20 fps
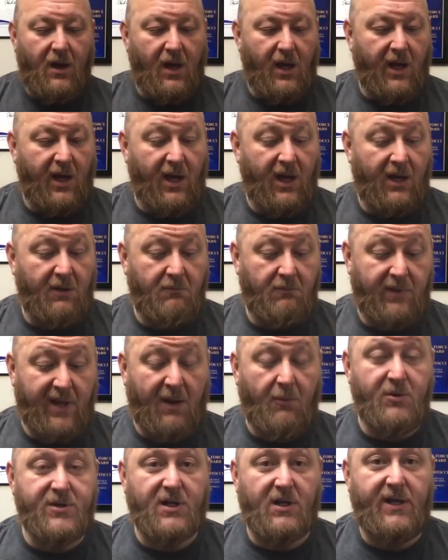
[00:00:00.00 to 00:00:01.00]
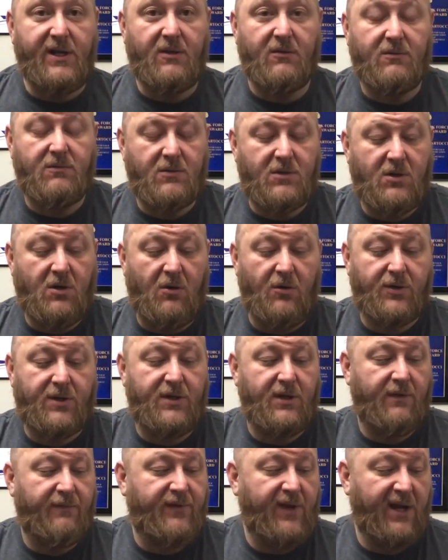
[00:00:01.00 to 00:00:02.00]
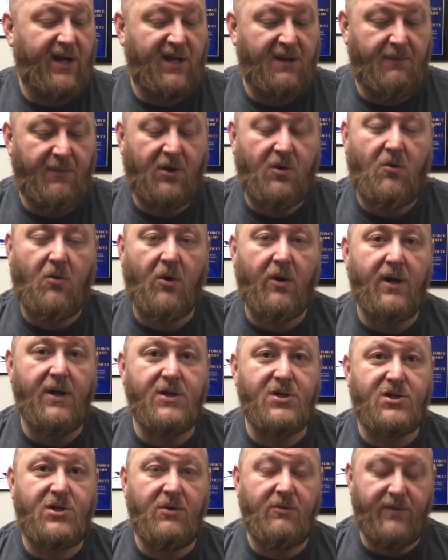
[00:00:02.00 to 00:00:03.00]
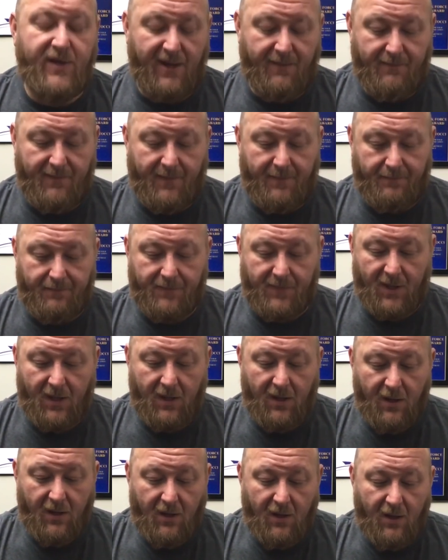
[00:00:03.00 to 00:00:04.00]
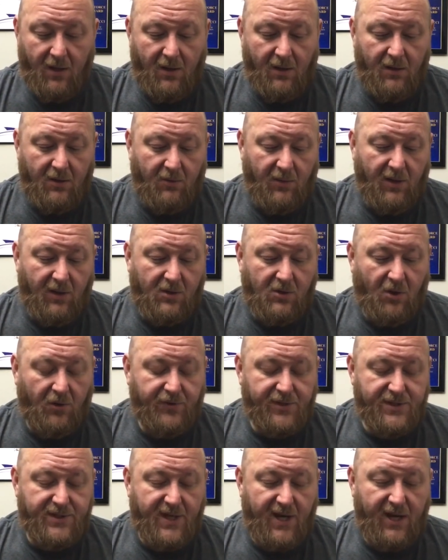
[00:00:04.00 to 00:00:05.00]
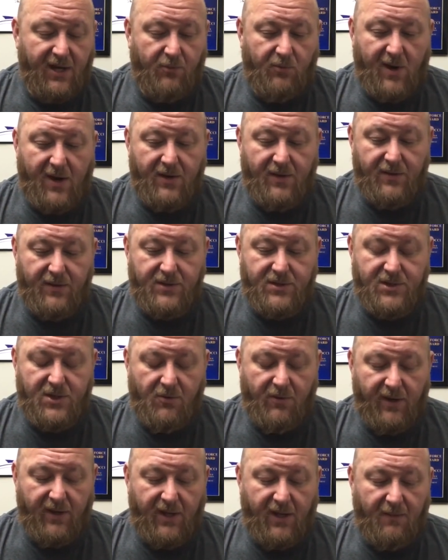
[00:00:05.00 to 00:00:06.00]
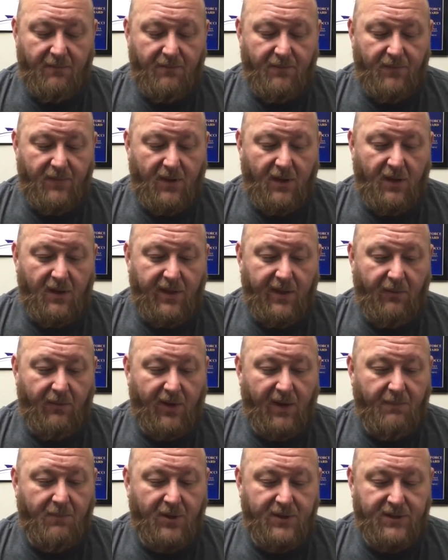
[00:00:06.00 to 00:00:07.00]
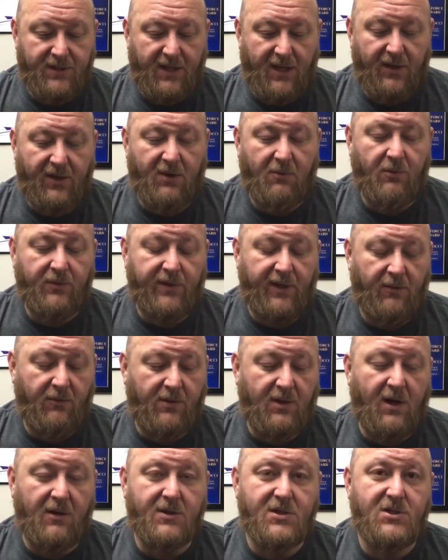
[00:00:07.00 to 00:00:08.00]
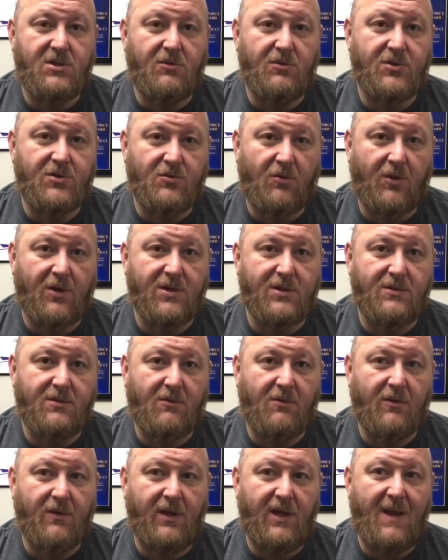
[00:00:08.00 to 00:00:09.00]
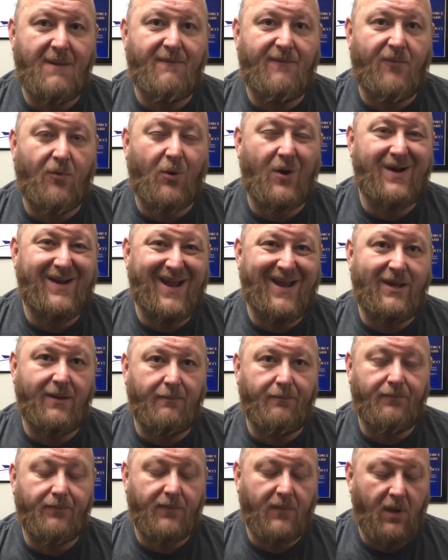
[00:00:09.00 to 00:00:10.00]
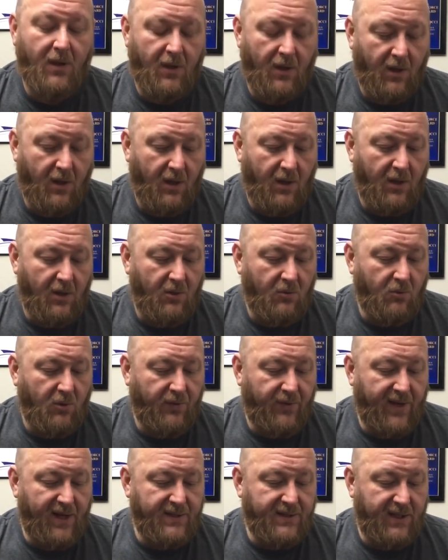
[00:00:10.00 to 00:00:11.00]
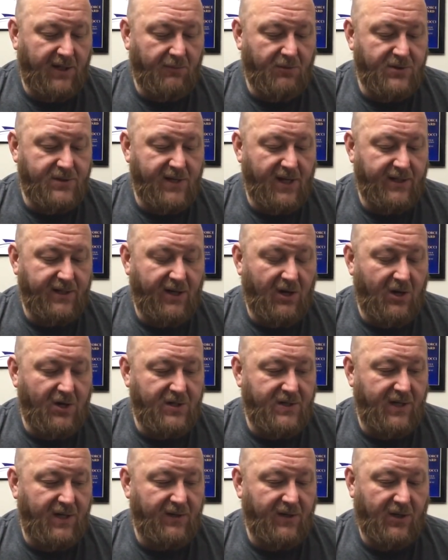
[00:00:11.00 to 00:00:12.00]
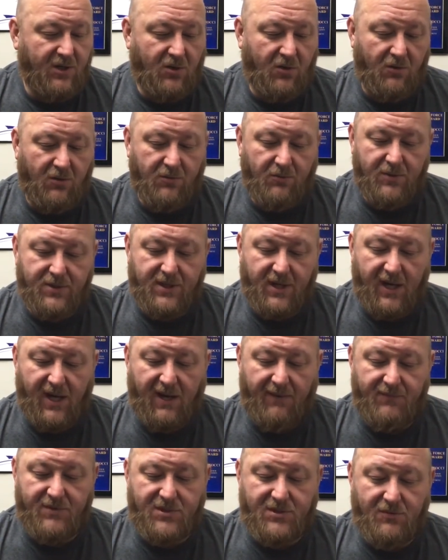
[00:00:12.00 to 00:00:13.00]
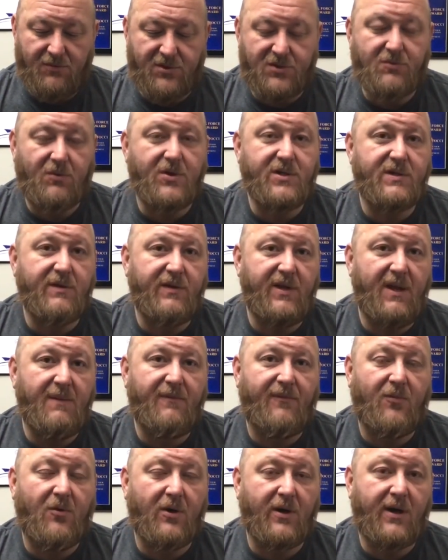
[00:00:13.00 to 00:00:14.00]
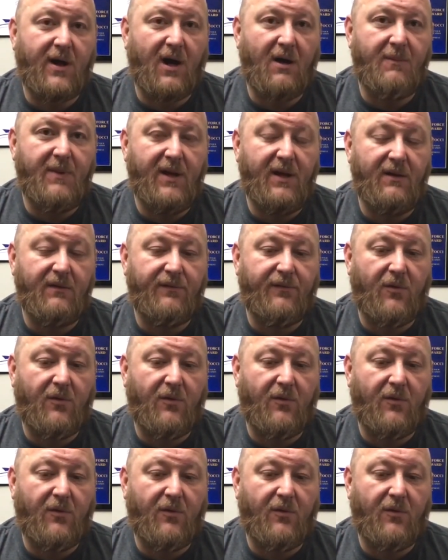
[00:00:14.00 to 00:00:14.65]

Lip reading: and that was illegal. Colt could have taken them to court and sued them. Well, Colt decided rather than suing them, they were going to put together what they would call a sole source, or the M4 addendum. What that did was that guaranteed that Colt was going to have the sole source of the M4 carbine